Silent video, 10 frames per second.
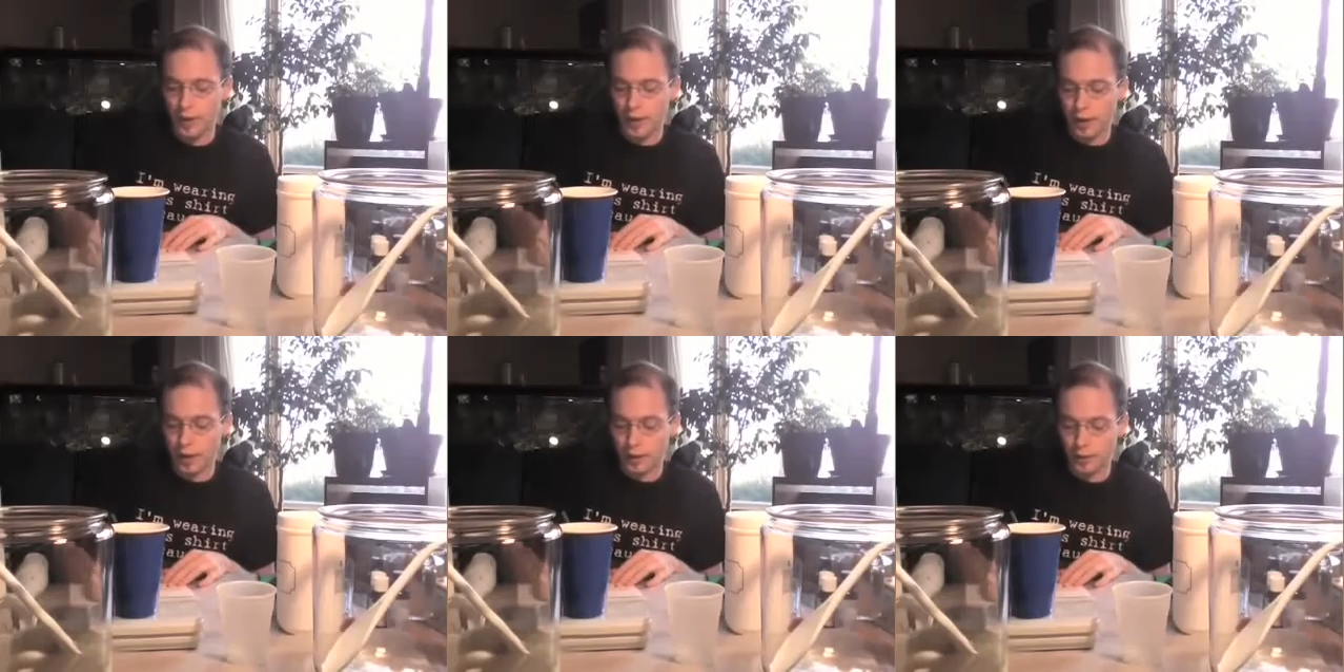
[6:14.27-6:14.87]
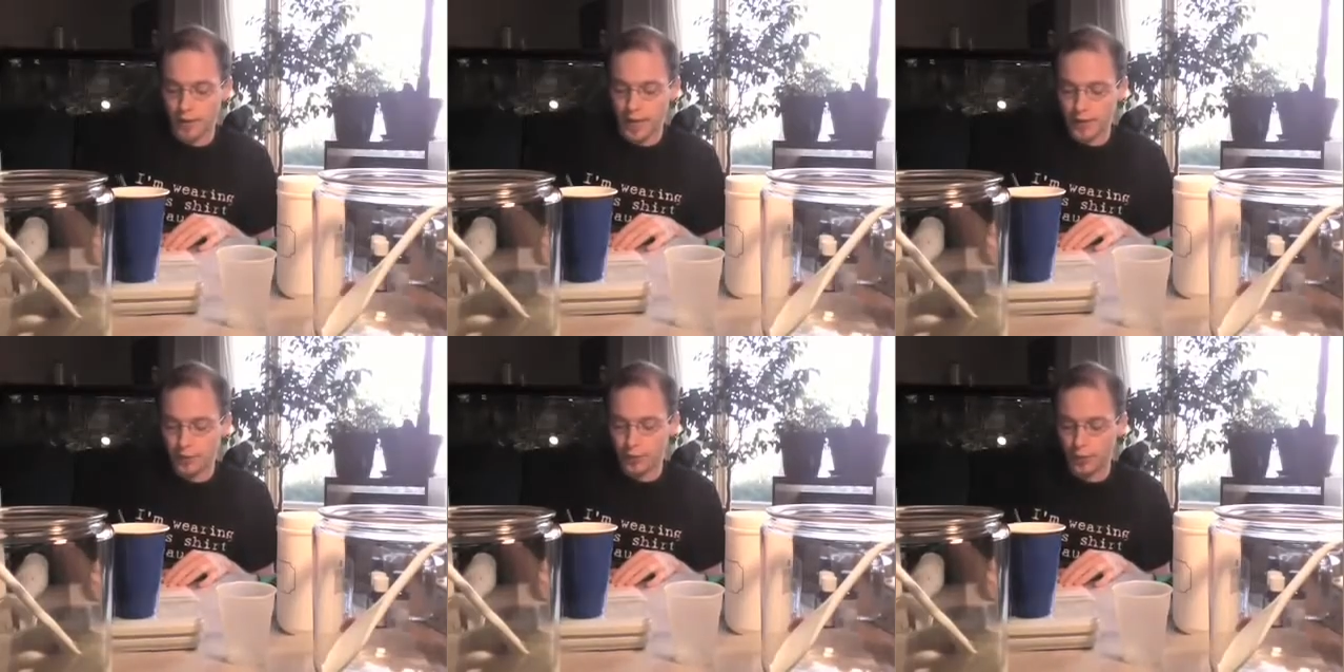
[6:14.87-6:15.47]
of
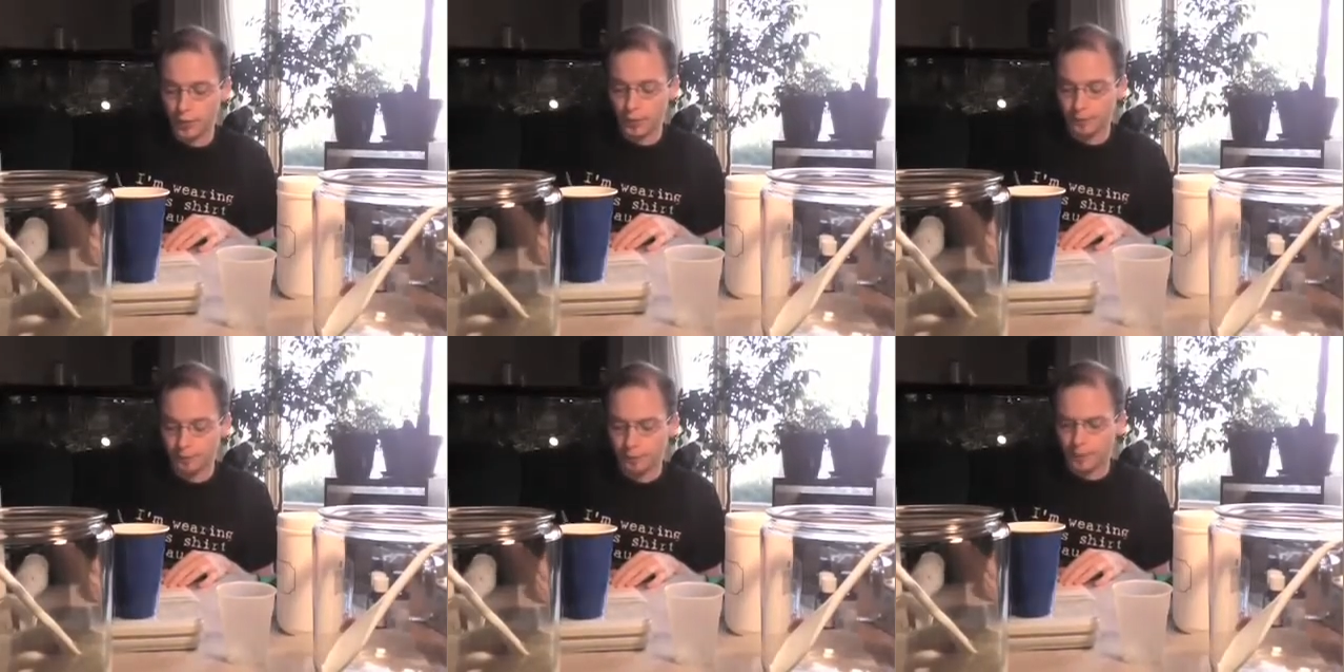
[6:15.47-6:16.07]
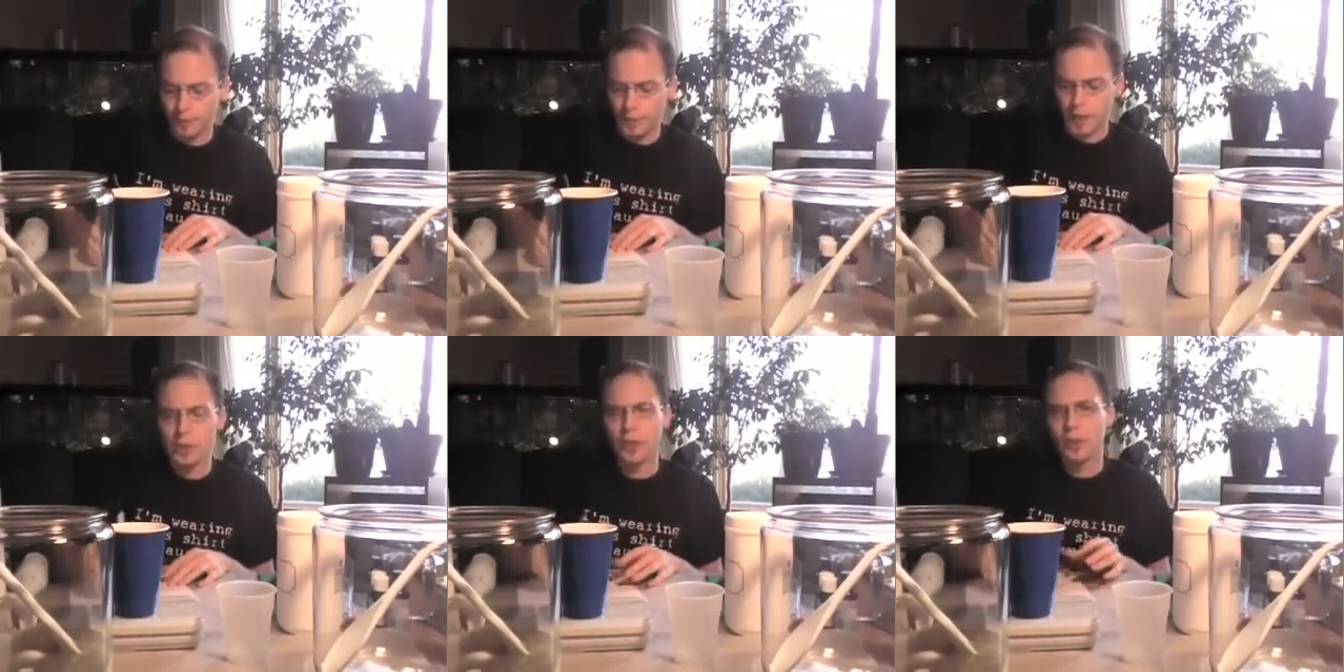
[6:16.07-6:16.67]
castor oil,
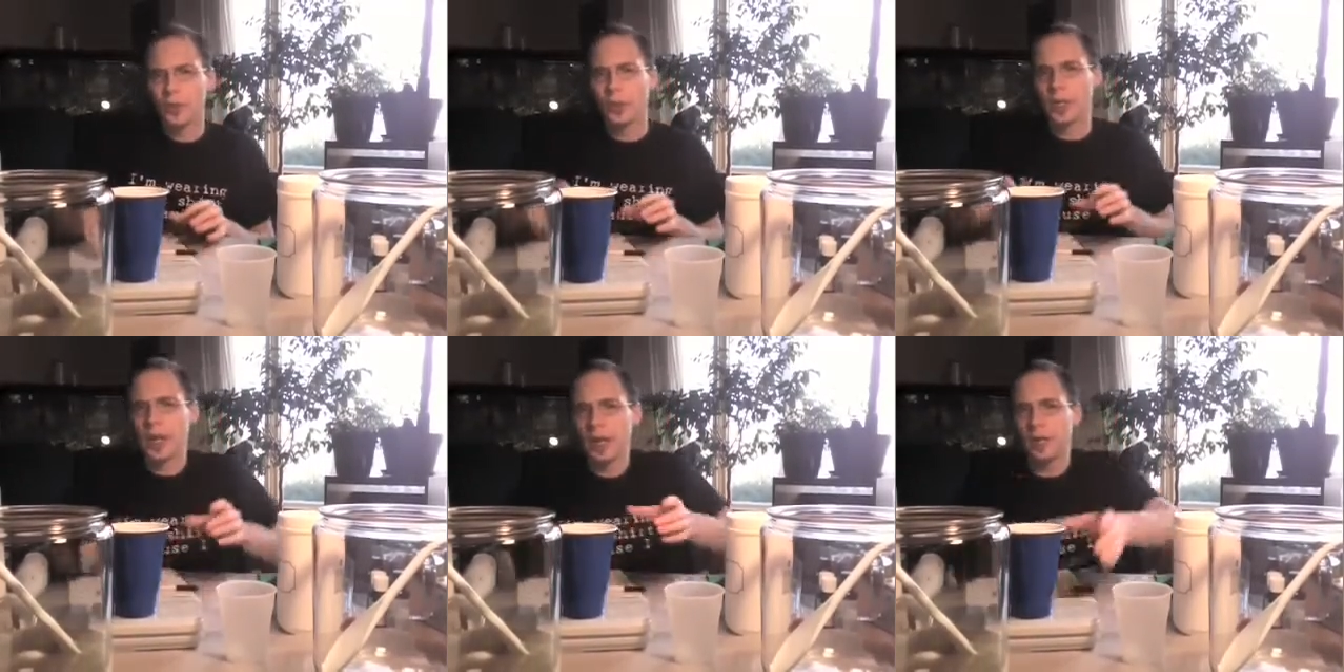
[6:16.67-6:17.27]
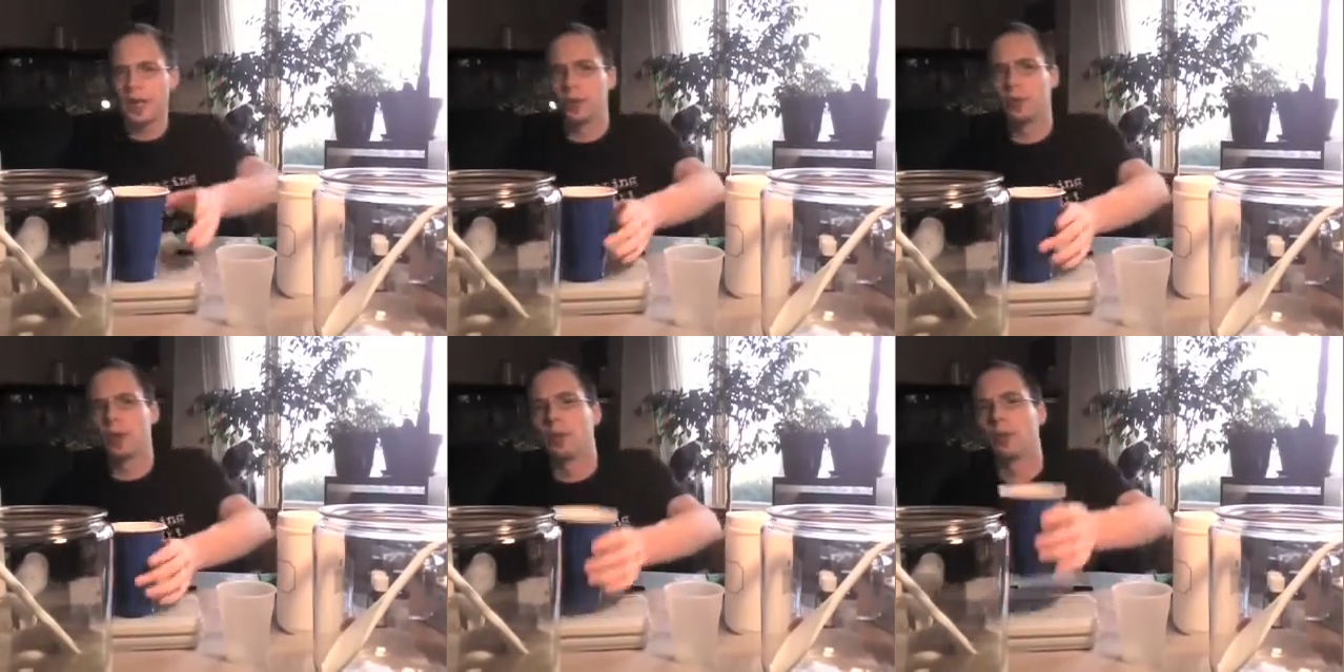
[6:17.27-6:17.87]
just so that we can have a
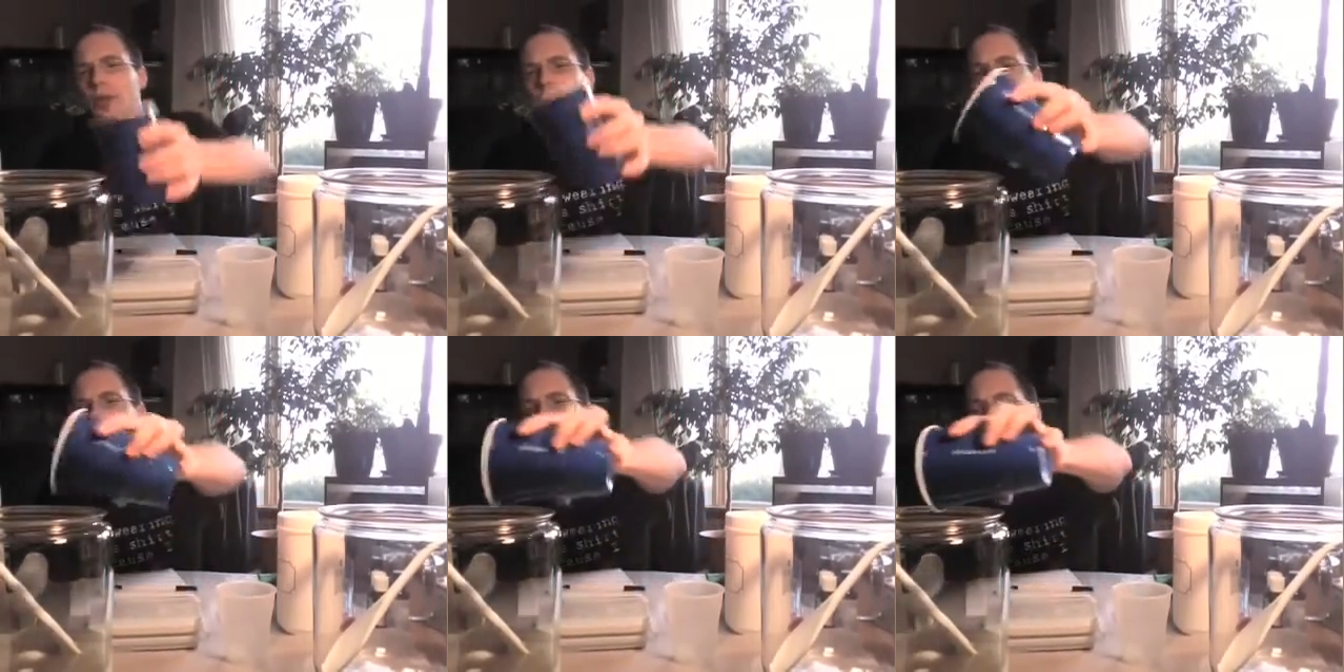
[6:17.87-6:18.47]
good bubble in the